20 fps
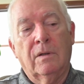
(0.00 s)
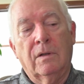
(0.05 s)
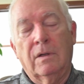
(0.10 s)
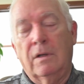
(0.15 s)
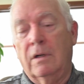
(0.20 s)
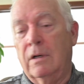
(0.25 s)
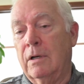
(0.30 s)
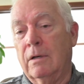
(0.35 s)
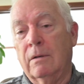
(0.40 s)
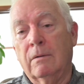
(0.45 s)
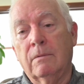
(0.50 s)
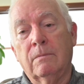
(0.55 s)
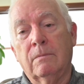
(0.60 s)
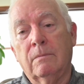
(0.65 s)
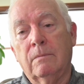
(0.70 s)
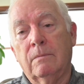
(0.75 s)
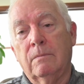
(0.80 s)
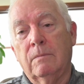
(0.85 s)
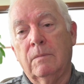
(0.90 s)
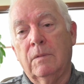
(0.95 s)
You know?
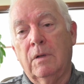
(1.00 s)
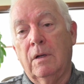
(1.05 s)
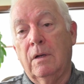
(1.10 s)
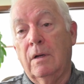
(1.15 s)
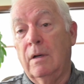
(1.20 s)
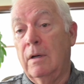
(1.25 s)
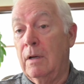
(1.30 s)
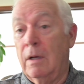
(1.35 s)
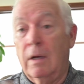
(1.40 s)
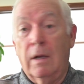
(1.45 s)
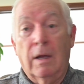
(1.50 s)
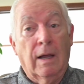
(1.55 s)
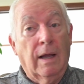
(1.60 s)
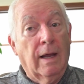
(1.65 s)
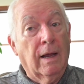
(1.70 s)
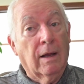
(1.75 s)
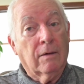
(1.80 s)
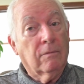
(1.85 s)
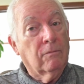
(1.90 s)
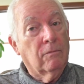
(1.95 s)

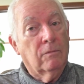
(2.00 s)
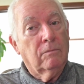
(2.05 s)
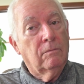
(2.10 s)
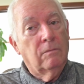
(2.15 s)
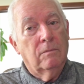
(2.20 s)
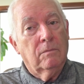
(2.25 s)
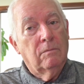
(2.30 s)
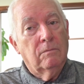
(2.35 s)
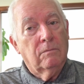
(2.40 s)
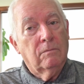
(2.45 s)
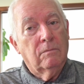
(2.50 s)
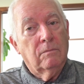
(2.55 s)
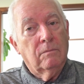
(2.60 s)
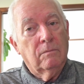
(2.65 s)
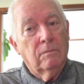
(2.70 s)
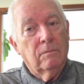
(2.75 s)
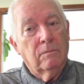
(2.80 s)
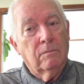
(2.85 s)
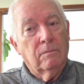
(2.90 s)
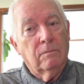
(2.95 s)
And
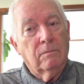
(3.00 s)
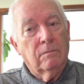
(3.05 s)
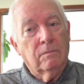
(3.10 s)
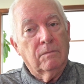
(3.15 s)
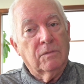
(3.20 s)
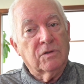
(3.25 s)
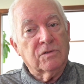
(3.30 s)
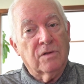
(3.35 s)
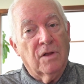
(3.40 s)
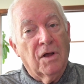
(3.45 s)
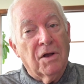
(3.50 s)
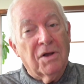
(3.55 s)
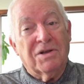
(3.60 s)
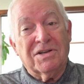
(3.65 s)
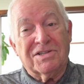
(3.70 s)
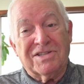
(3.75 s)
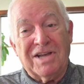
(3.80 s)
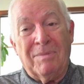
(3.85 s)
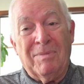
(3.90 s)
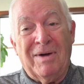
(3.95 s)
as long
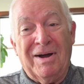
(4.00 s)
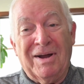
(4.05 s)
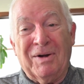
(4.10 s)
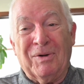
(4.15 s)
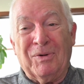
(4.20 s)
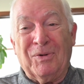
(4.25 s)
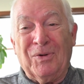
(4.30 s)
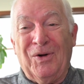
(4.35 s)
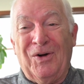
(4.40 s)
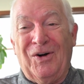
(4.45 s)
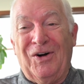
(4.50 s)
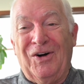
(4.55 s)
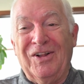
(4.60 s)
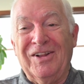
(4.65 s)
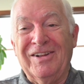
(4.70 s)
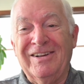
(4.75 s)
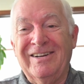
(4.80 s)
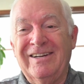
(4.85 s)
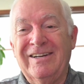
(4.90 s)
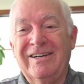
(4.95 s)
as I'm on a
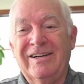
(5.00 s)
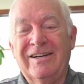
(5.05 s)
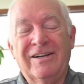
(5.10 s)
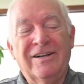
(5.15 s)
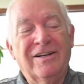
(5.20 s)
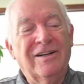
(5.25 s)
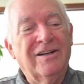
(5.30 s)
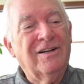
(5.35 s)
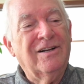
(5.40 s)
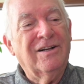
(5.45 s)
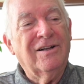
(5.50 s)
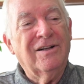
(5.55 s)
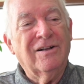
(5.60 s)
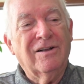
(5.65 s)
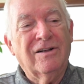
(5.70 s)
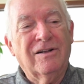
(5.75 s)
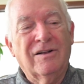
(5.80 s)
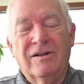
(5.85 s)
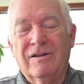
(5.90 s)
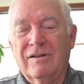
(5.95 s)
roll,
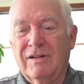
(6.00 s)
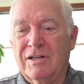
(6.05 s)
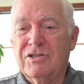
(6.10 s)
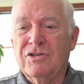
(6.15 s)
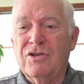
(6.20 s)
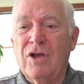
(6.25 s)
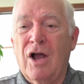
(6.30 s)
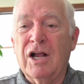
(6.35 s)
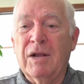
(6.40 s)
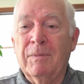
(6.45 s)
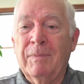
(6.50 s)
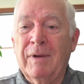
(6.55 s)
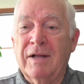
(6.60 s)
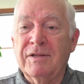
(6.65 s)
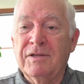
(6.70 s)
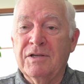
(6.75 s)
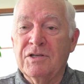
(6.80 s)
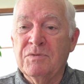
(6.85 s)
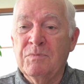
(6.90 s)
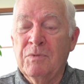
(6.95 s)
let's talk about this